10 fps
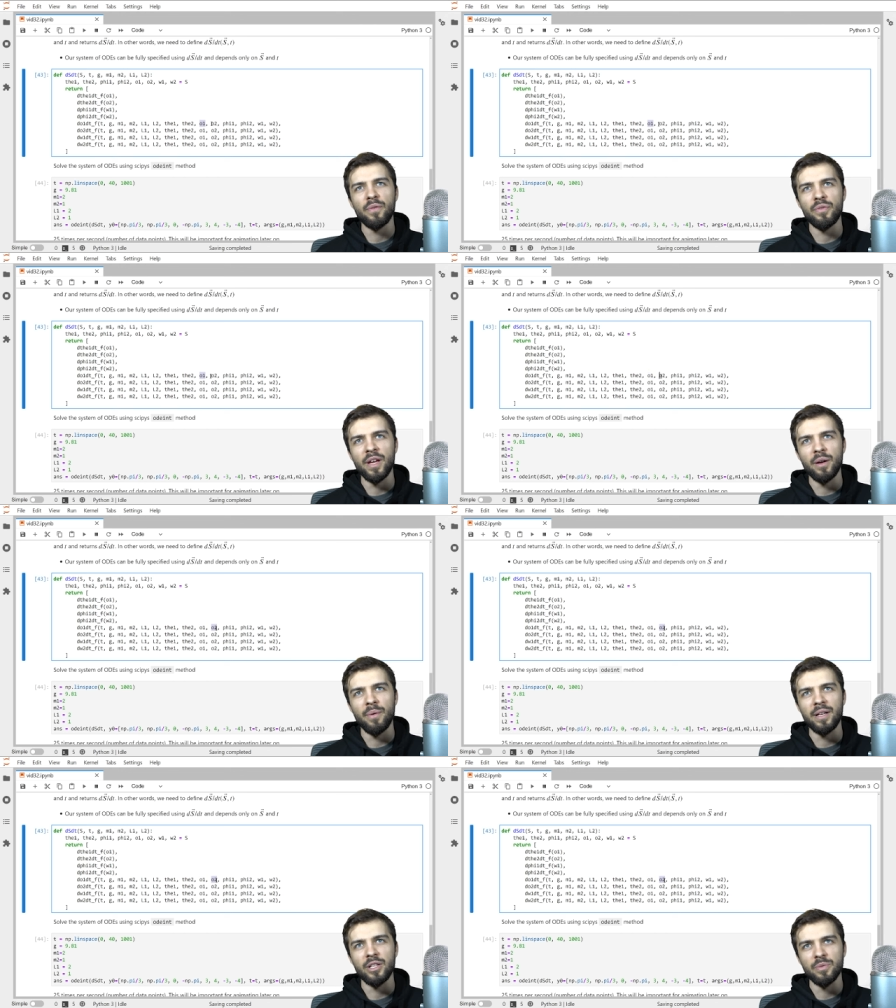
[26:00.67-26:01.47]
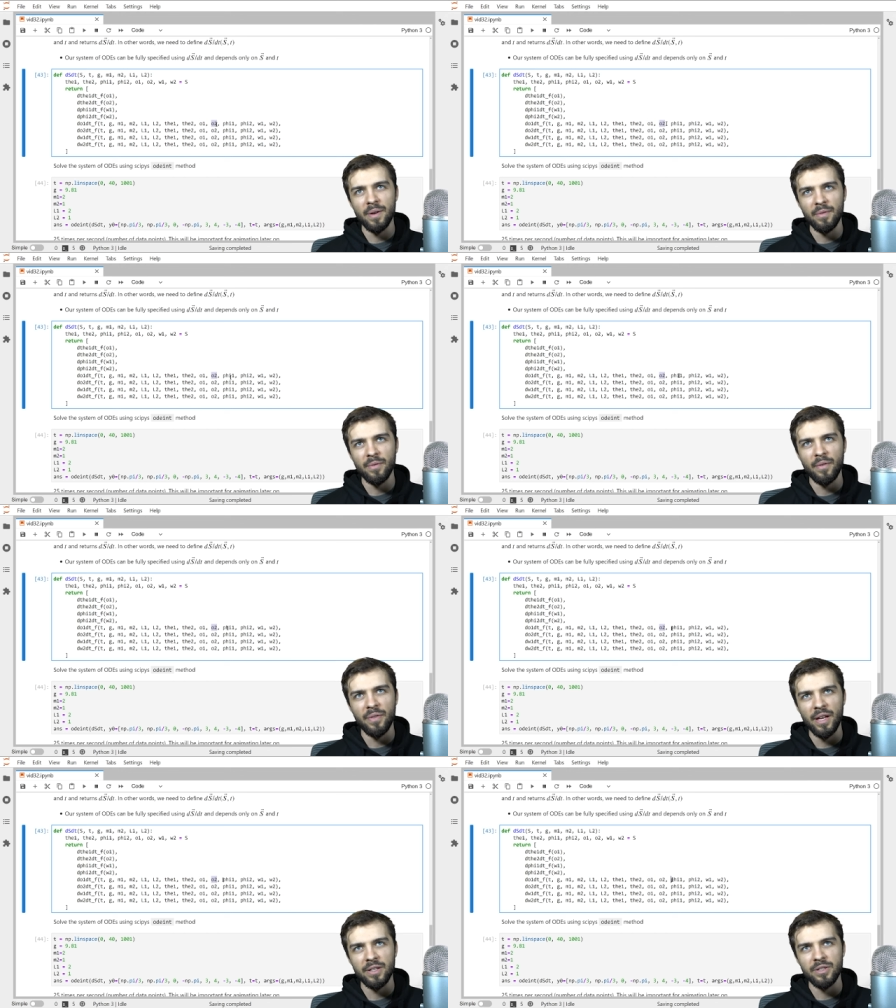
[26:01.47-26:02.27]
of theta one, the derivative of
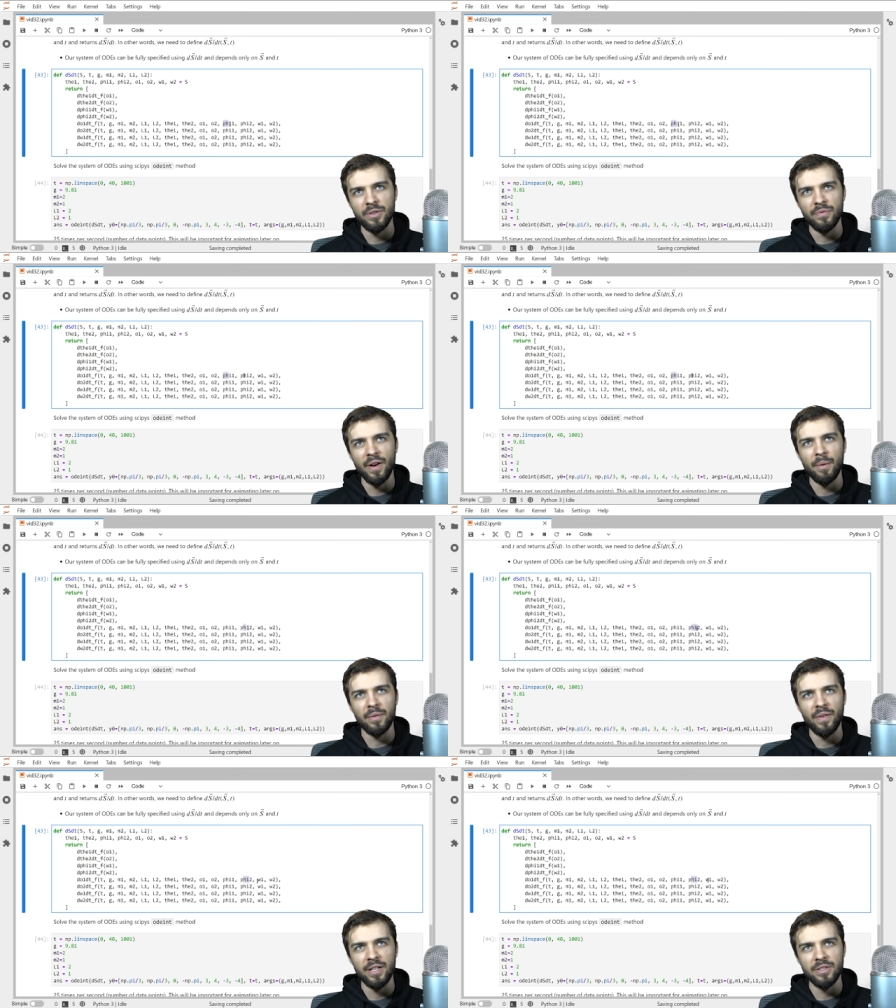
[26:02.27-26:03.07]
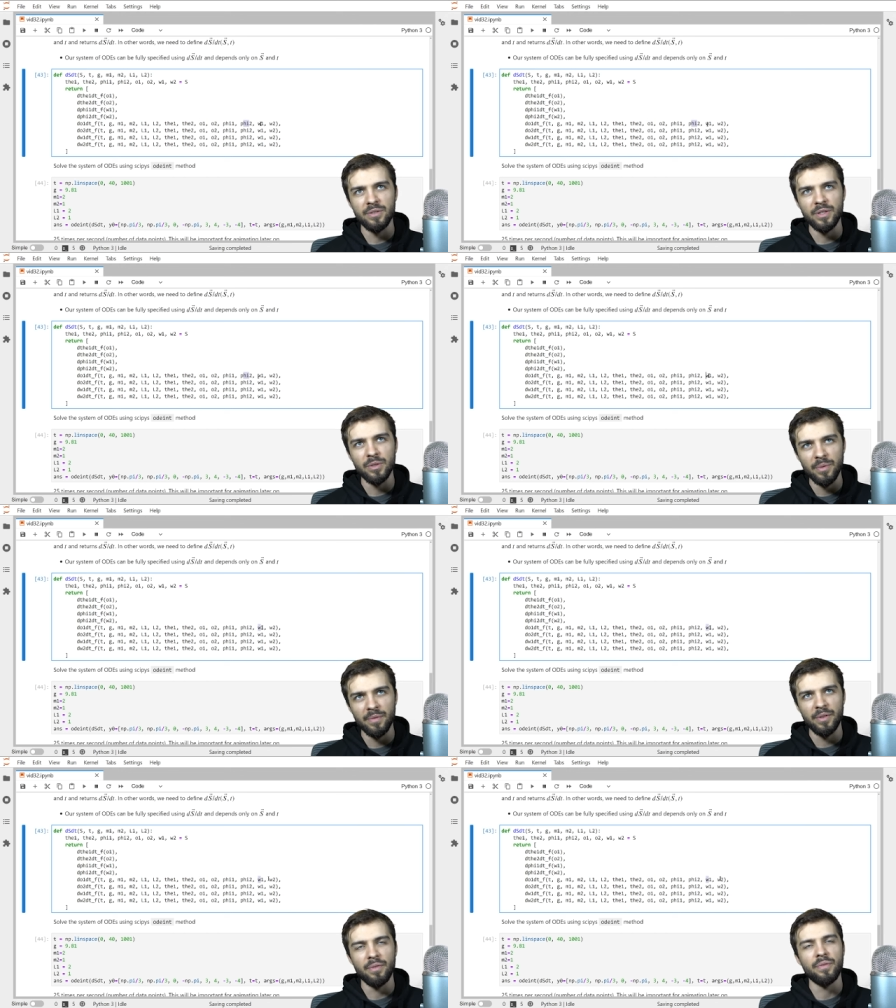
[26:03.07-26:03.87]
theta two, phi one, phi two, the
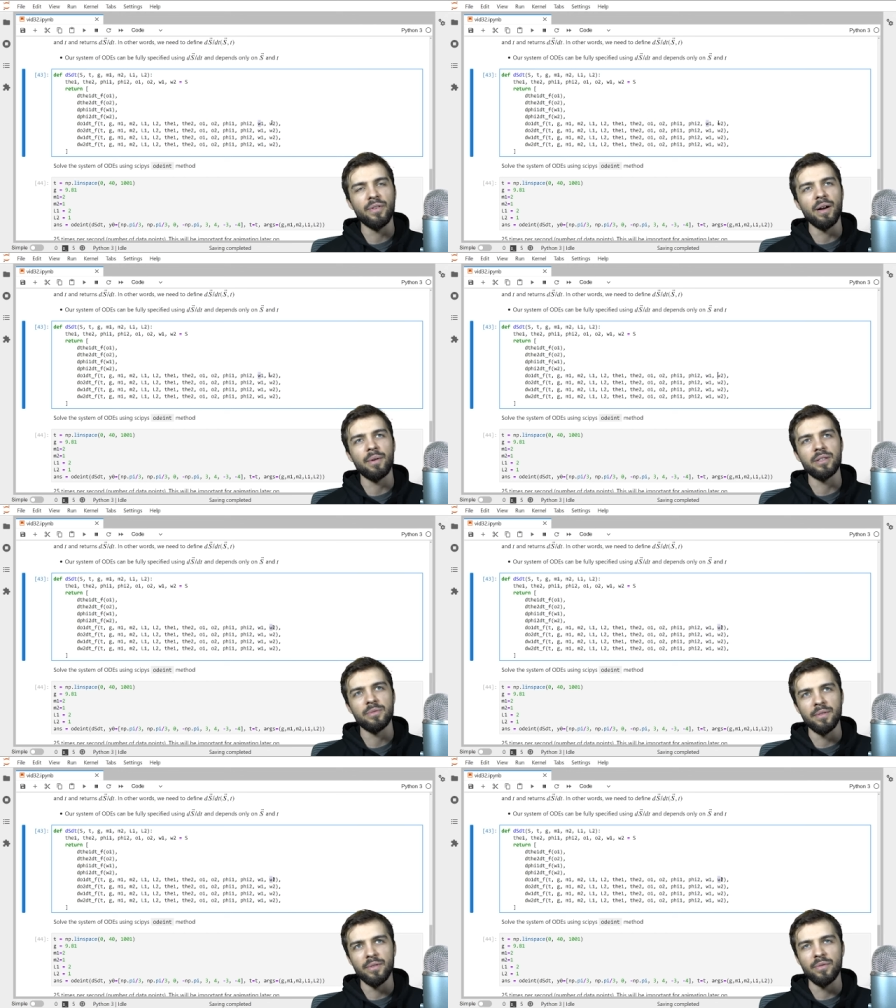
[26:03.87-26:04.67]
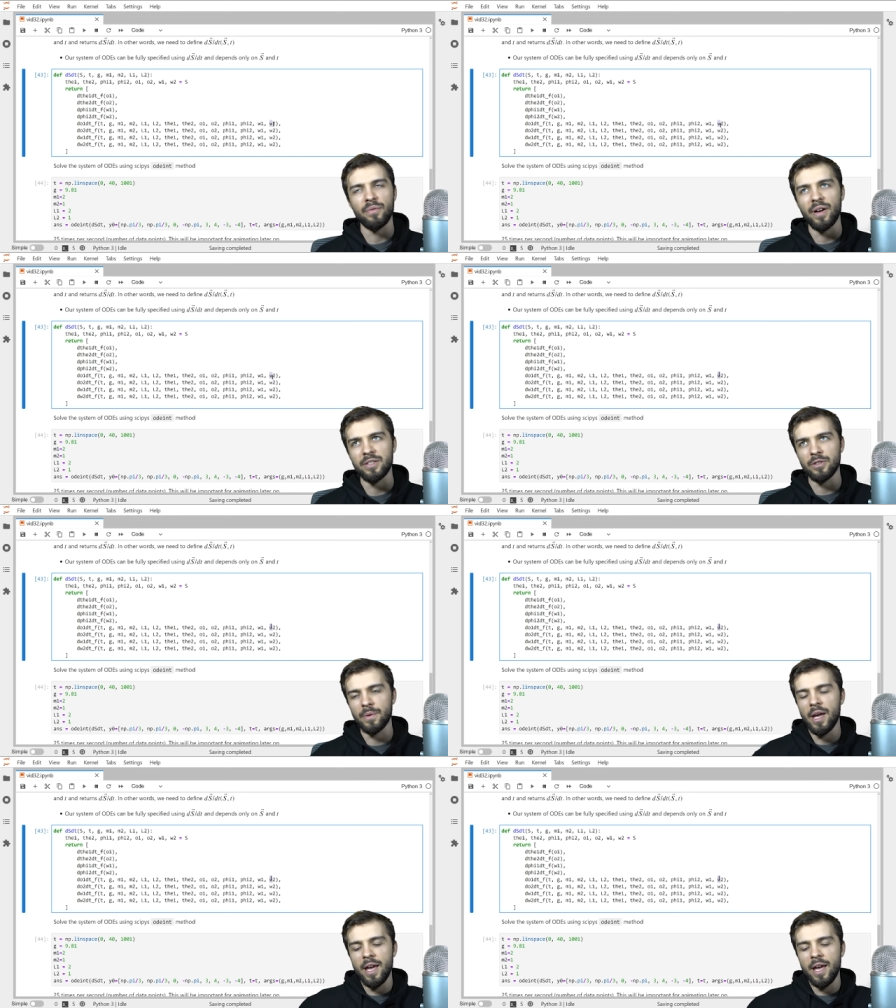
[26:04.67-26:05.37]
derivative of phi one, derivative of phi two.